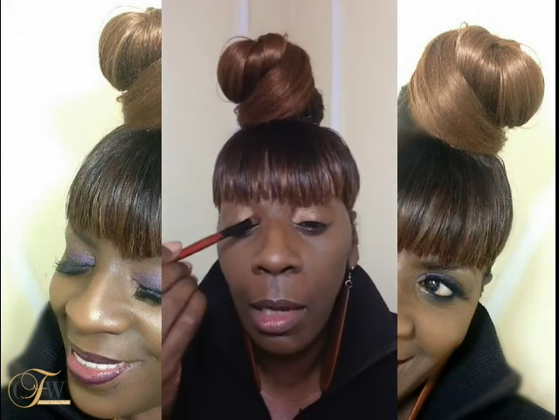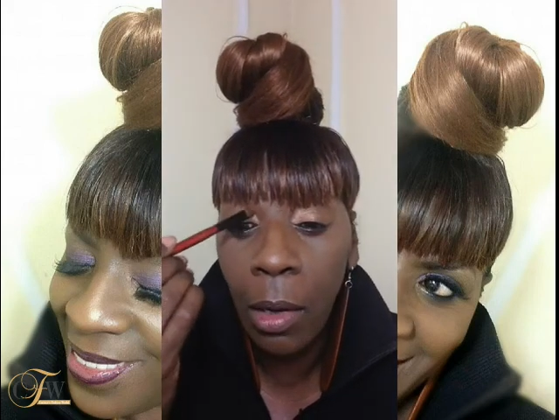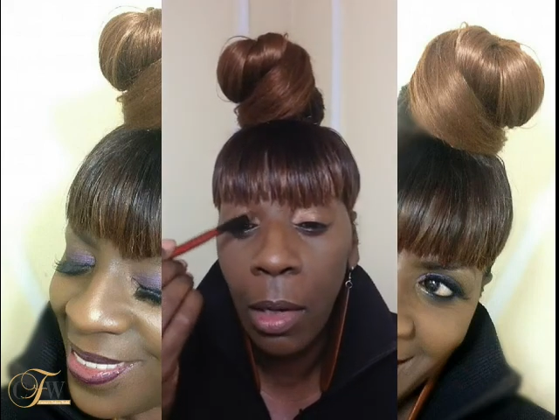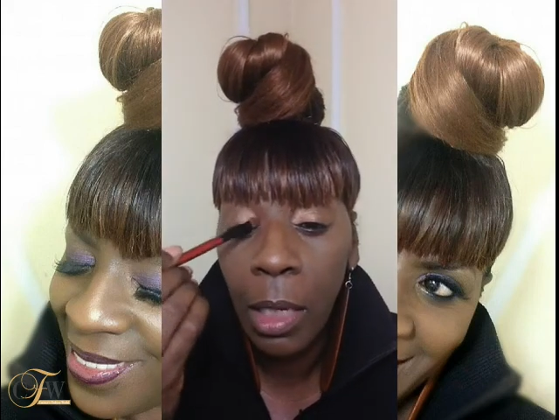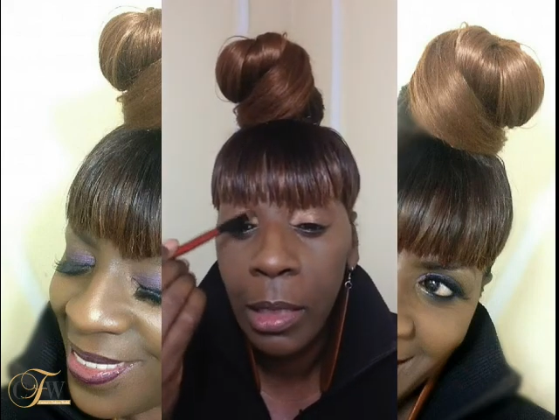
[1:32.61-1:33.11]

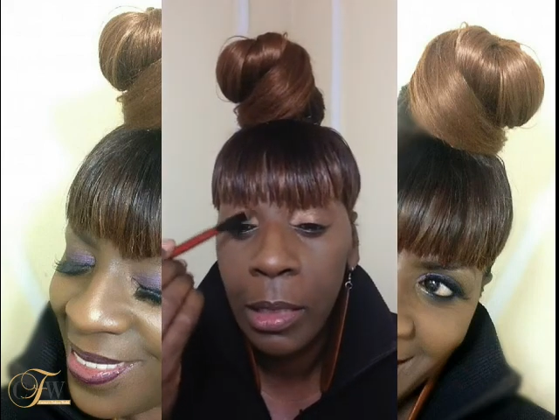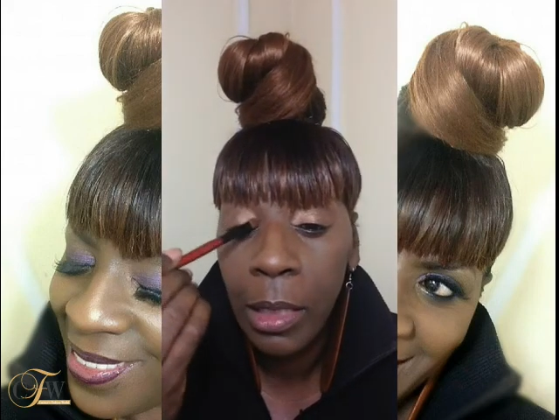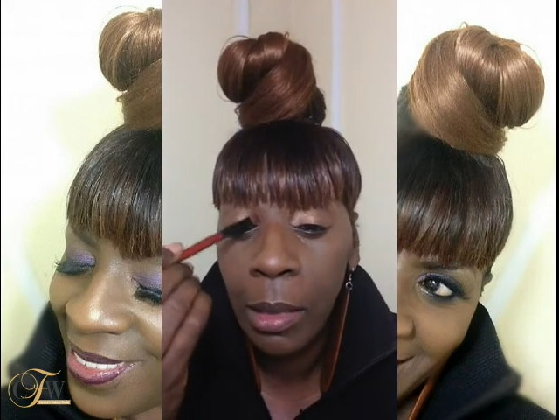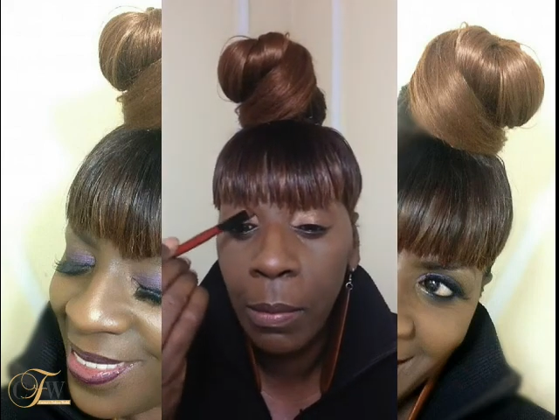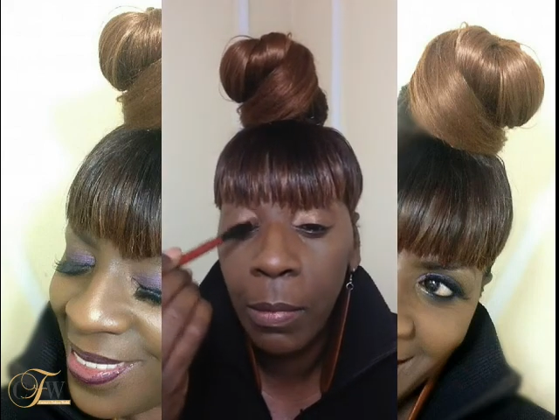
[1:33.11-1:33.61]

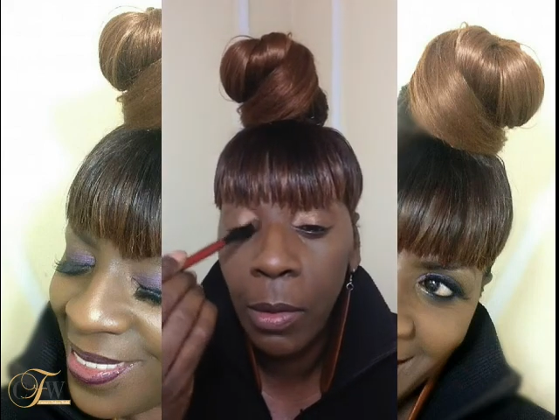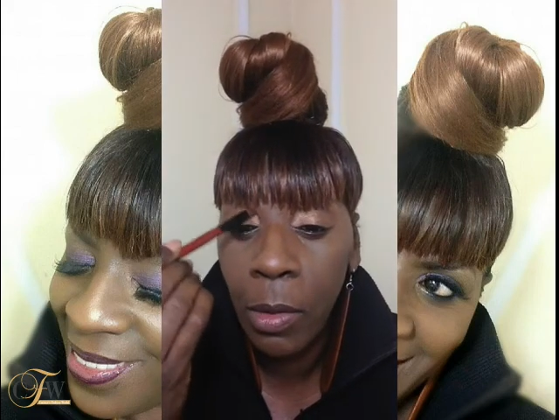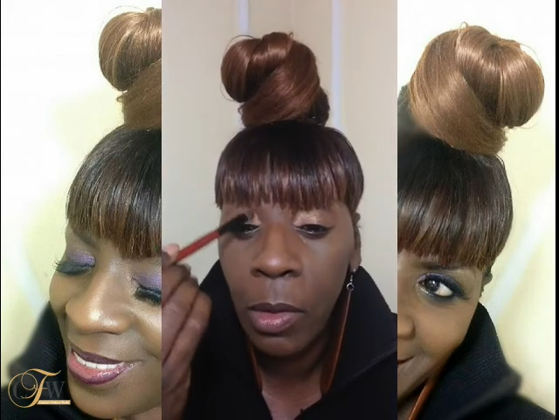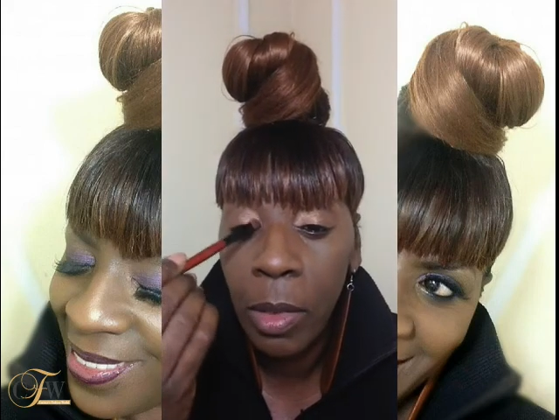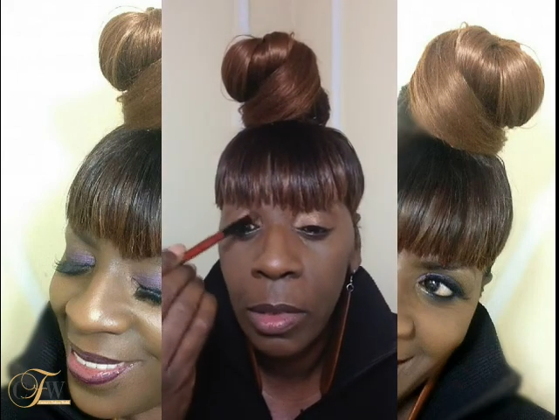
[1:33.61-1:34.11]
Awesome.
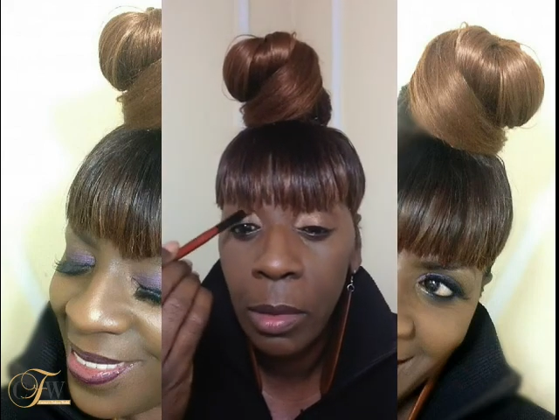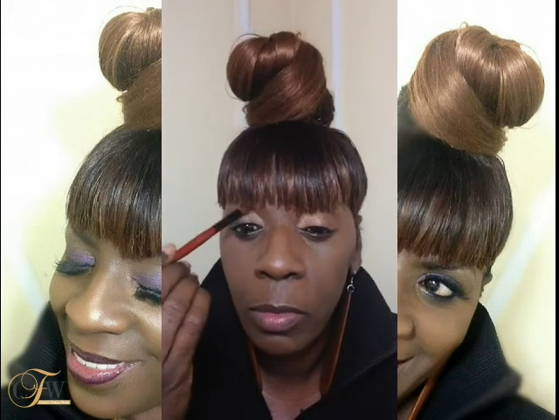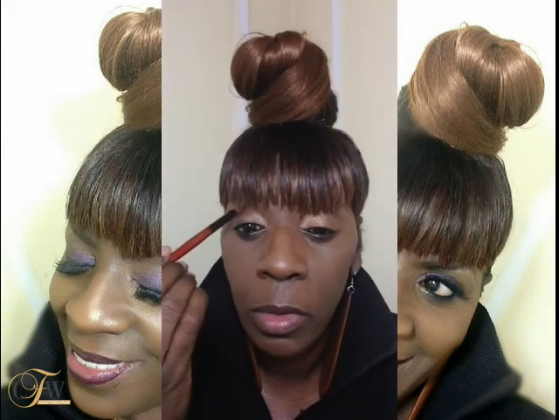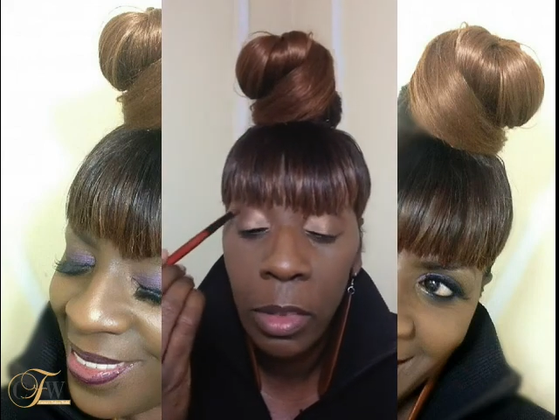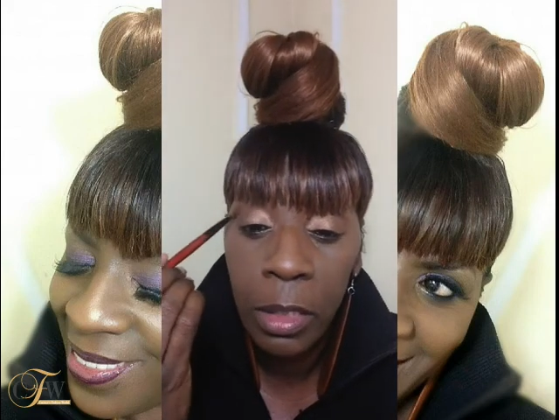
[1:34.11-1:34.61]
Awesome.
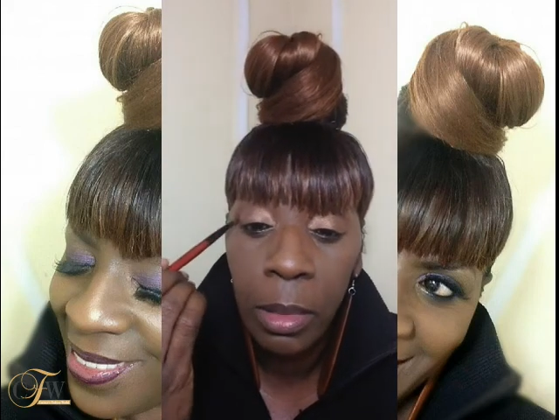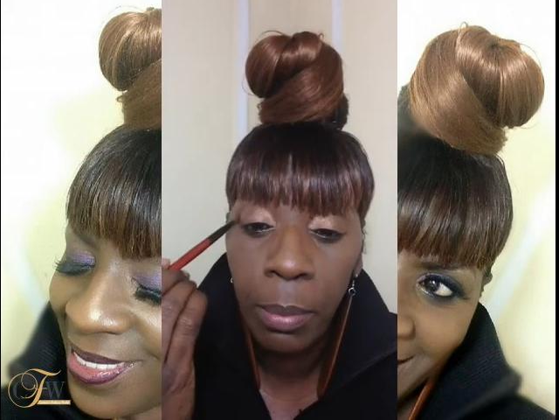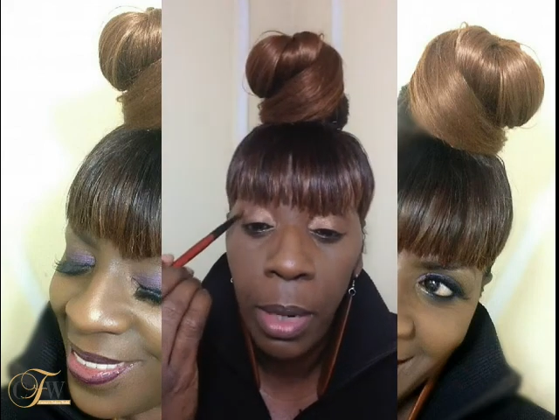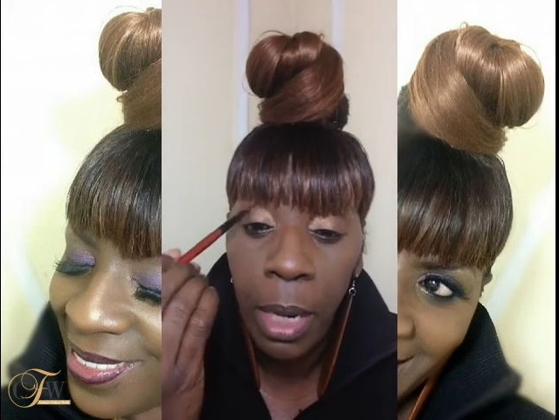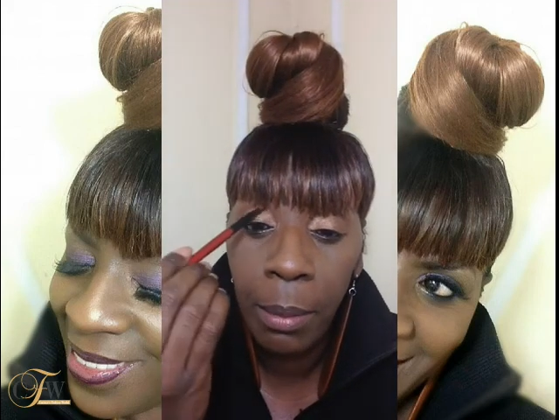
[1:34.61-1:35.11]
So this is a
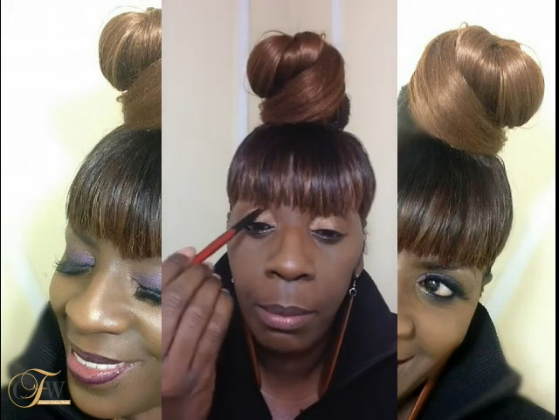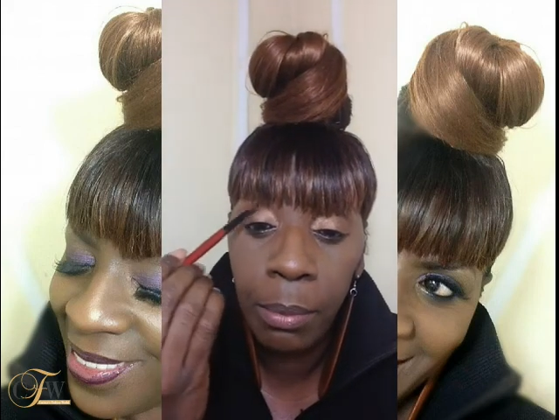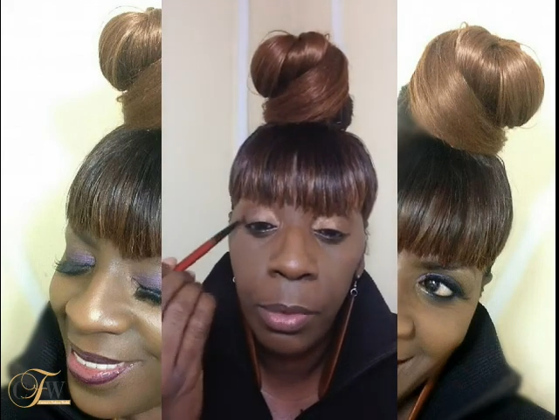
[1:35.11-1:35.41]
Pop